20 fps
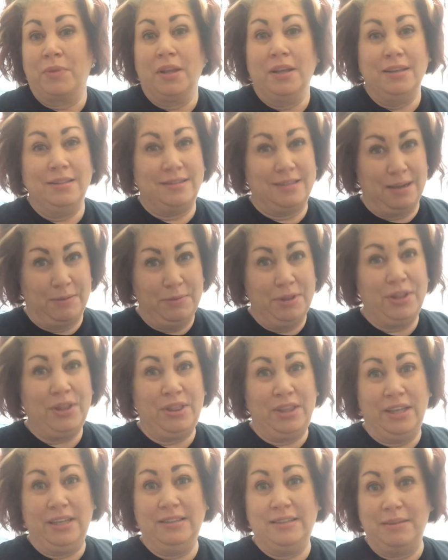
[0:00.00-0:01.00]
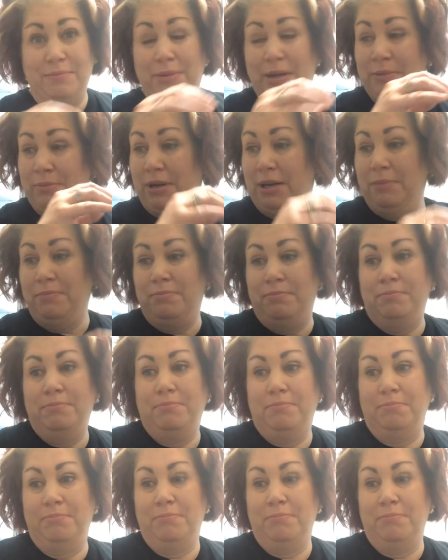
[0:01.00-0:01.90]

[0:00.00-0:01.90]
Some of the things that my mom